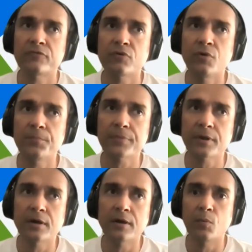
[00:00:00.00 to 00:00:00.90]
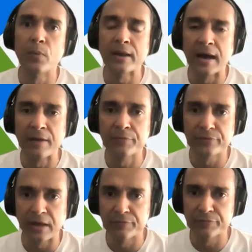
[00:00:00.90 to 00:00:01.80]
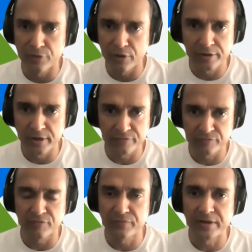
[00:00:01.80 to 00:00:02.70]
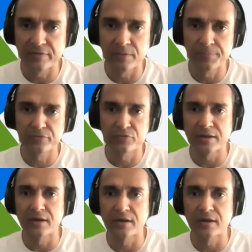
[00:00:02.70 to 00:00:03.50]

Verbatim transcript: So uh, while I was I was not really a software developer, so I